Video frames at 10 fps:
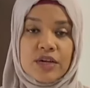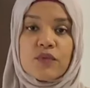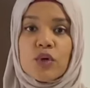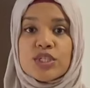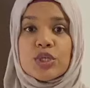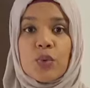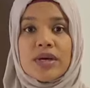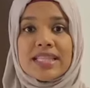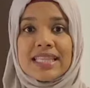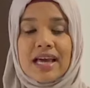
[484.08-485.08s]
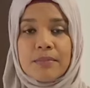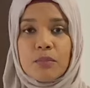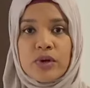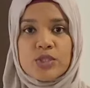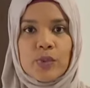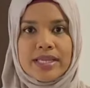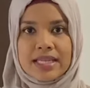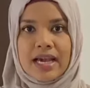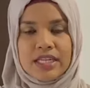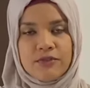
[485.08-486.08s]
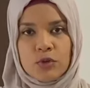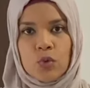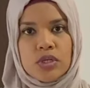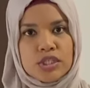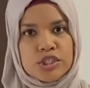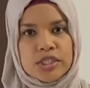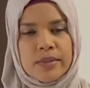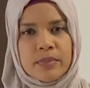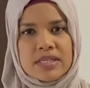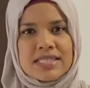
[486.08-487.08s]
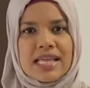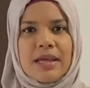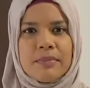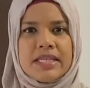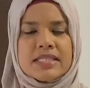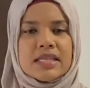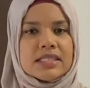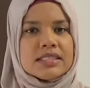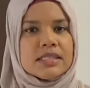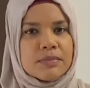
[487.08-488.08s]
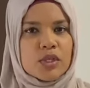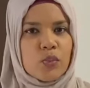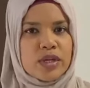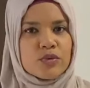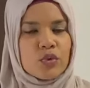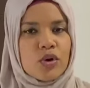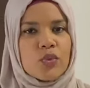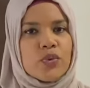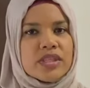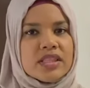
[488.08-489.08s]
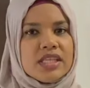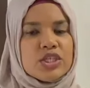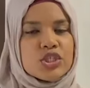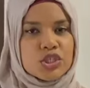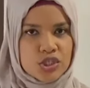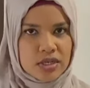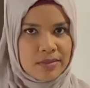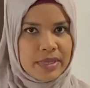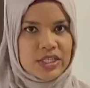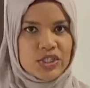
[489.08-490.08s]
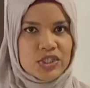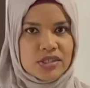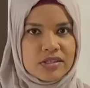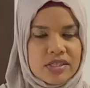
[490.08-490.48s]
Of course, you don't want it that moist where you can't even hold its shape, because that means that something went wrong with the sugar mixture.